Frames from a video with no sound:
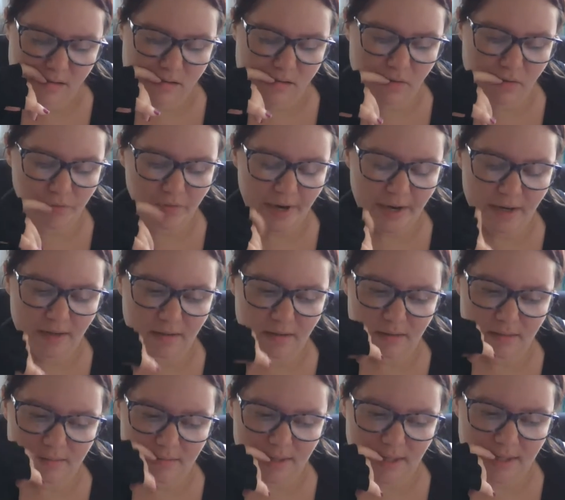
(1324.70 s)
to write
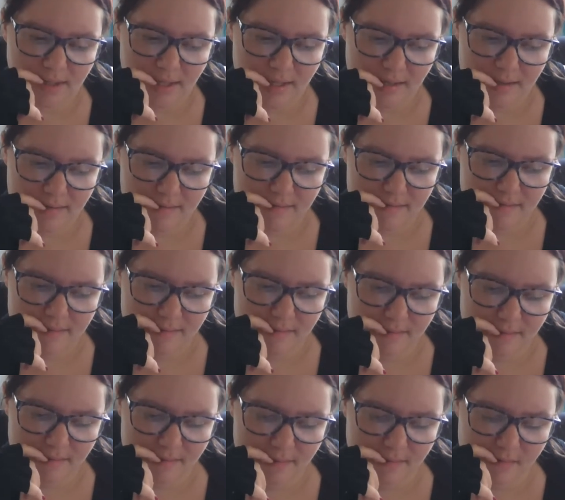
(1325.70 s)
like that.
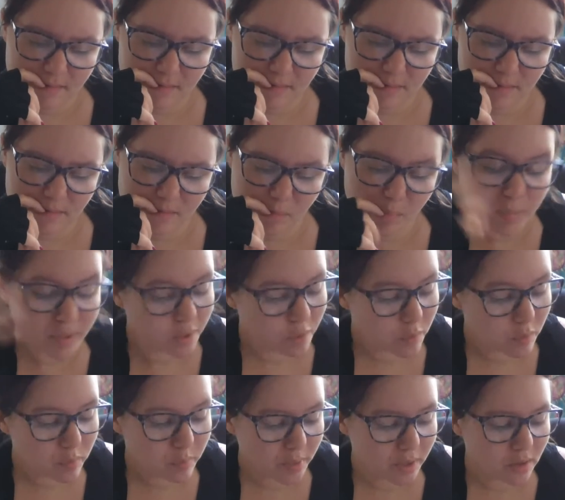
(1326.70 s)
But it
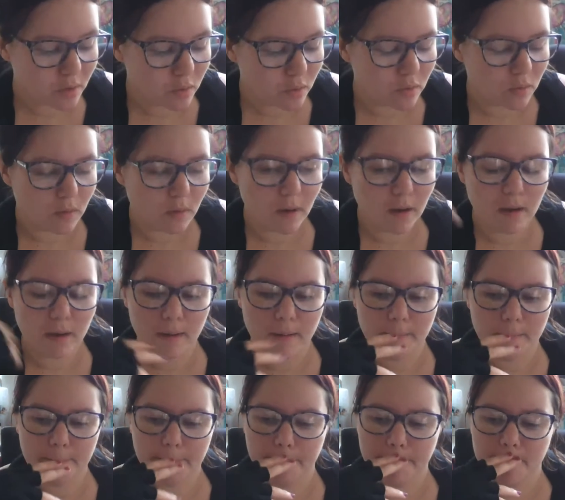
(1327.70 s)
would be cool
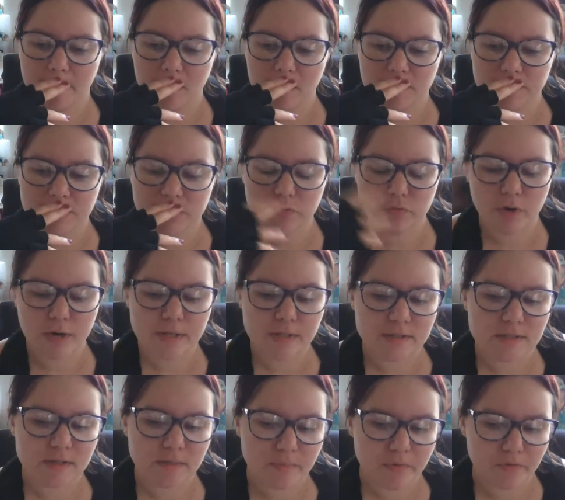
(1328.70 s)
to write
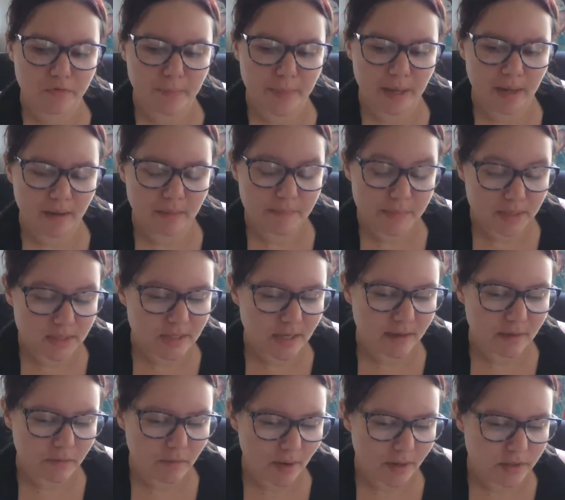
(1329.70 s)
some of my, because
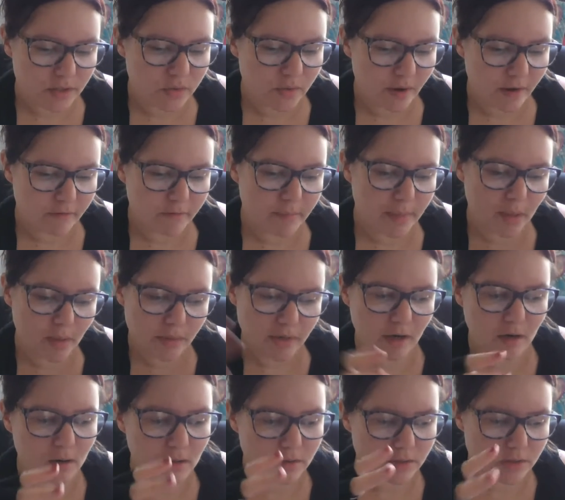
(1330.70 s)
I do have male
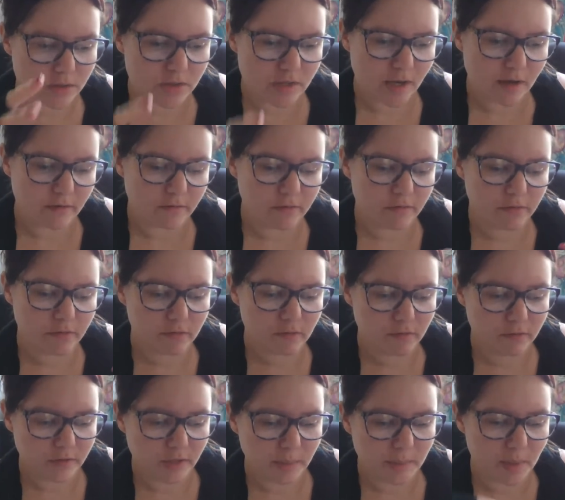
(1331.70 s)
characters. I have
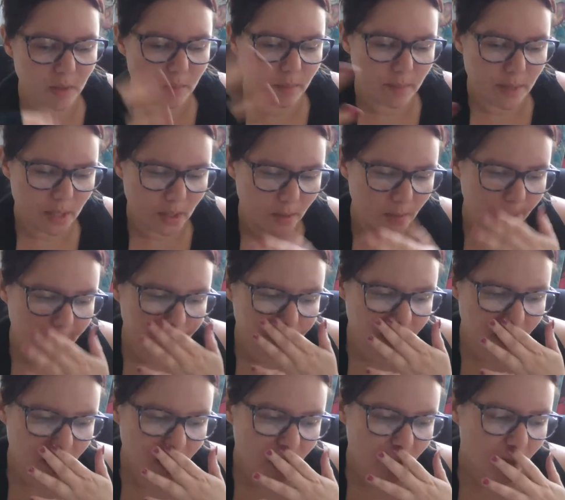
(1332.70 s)
female, male,
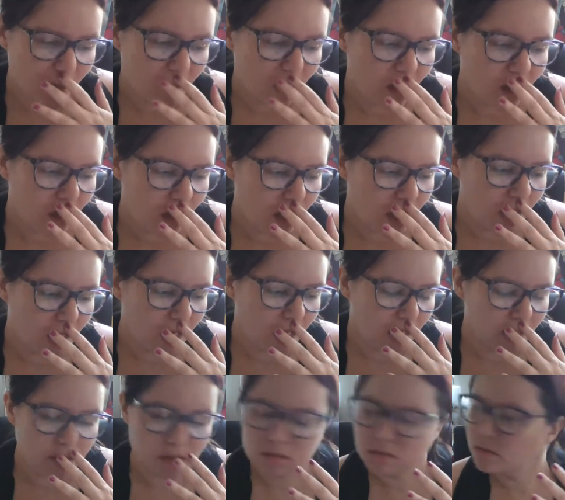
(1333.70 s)

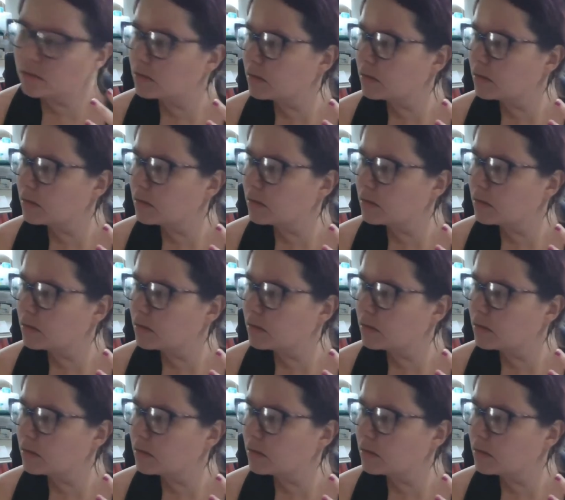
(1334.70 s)
and